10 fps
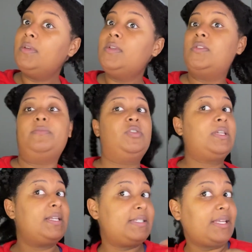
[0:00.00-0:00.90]
So I'm just
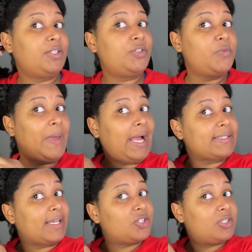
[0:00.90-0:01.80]
gonna take the 2 back
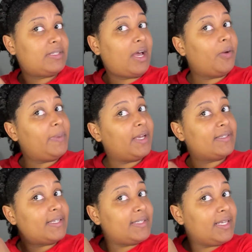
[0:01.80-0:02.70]
sections out because
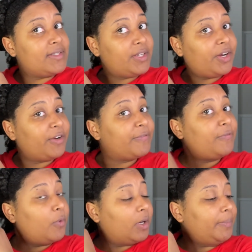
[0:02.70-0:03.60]
it's easier
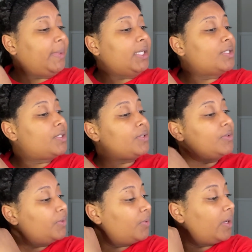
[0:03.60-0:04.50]
for me
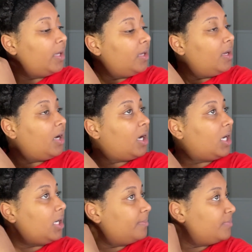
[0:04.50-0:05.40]
to
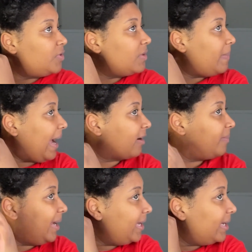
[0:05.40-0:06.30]
do the back of
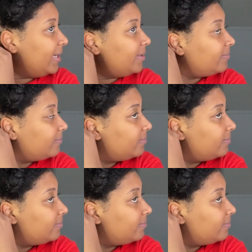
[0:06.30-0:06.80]
my head.